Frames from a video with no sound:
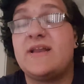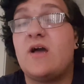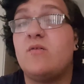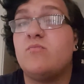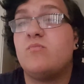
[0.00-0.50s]

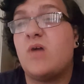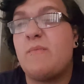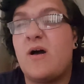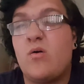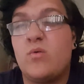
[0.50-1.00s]
at
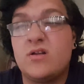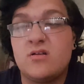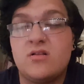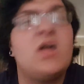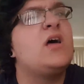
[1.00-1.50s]
about
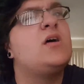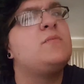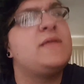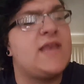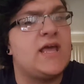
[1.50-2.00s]

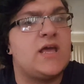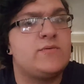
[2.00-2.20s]
midnight.